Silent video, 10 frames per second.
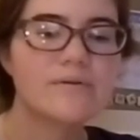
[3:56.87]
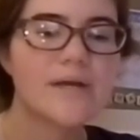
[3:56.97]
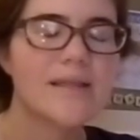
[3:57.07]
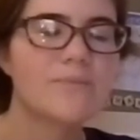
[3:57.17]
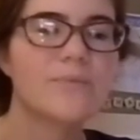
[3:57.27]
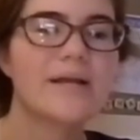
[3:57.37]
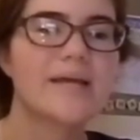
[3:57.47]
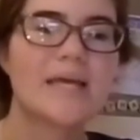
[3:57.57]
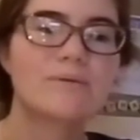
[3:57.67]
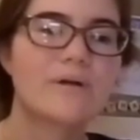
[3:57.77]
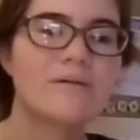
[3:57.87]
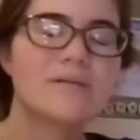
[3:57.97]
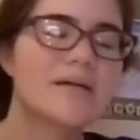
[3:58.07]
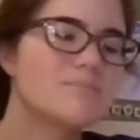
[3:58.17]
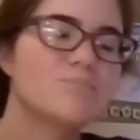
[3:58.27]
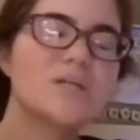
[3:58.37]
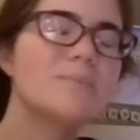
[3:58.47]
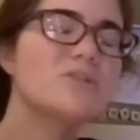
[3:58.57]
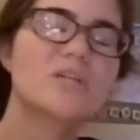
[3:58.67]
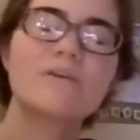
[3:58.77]
and then when I came around, I pretty
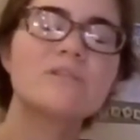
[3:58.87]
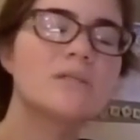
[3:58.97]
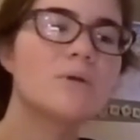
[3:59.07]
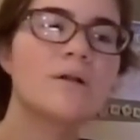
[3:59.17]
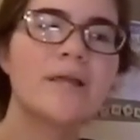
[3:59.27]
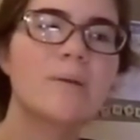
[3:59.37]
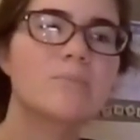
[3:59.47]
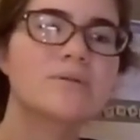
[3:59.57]
much covered them all up.